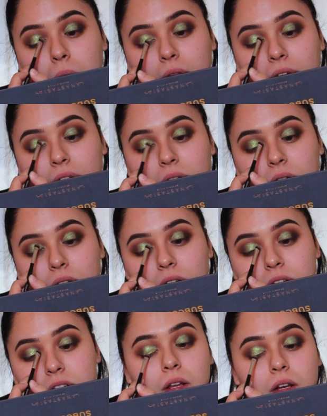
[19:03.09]
Like,
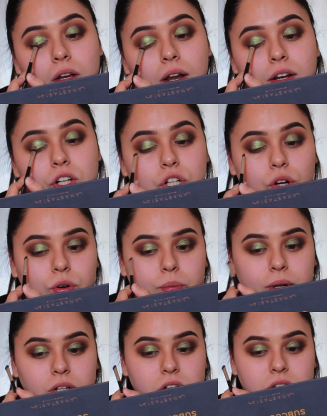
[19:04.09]
not a joke,
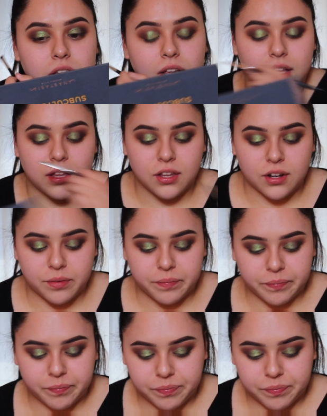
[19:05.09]
but just like, you know,